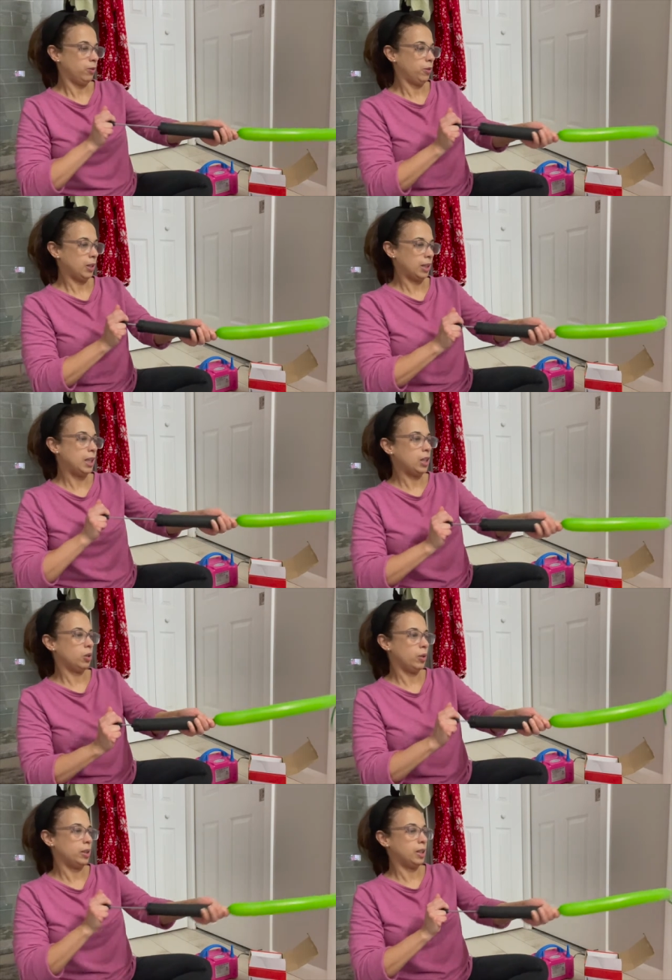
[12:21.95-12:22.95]

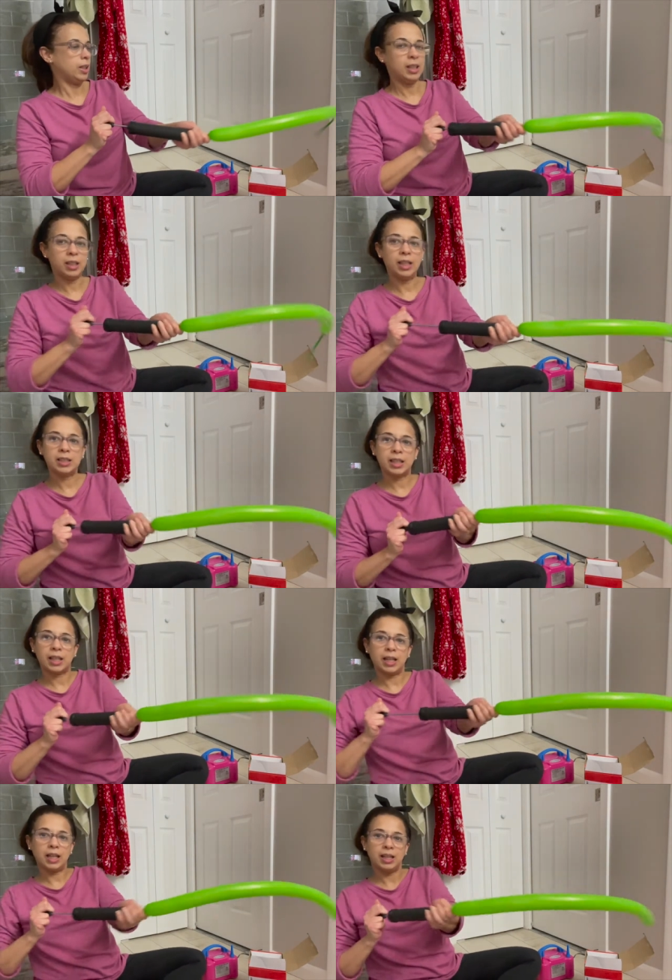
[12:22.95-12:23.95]
platito entre dedos,
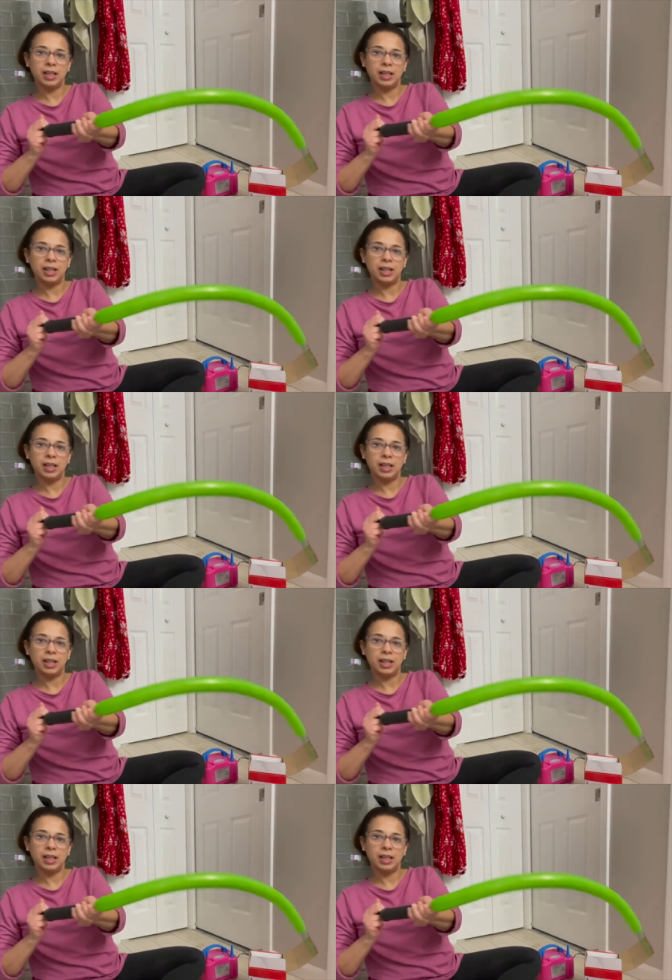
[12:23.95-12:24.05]
que